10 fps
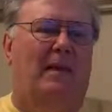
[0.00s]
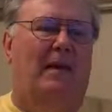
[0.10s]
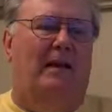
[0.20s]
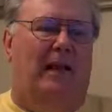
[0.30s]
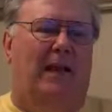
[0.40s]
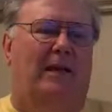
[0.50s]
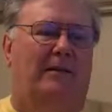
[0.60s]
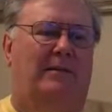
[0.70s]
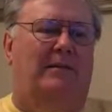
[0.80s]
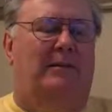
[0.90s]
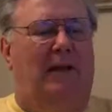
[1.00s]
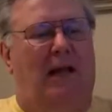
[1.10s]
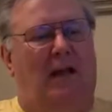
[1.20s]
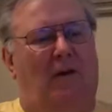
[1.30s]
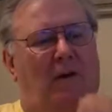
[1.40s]
Yeah, I
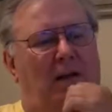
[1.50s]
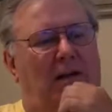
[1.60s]
know it.